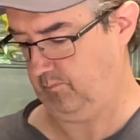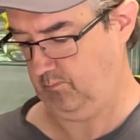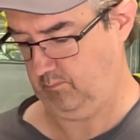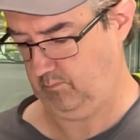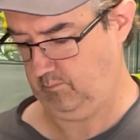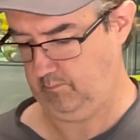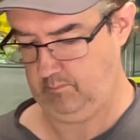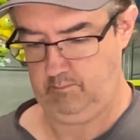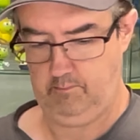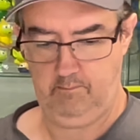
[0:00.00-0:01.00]

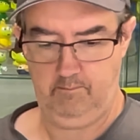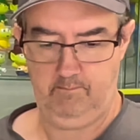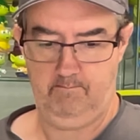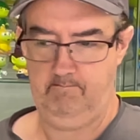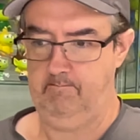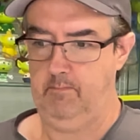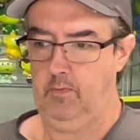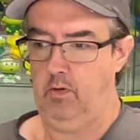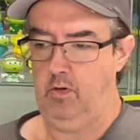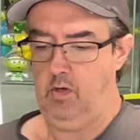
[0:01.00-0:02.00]

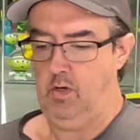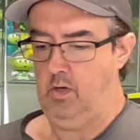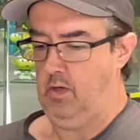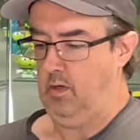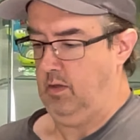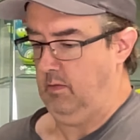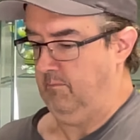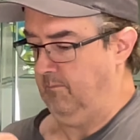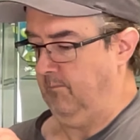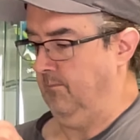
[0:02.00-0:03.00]

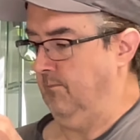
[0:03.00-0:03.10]
No one is speaking in this clip.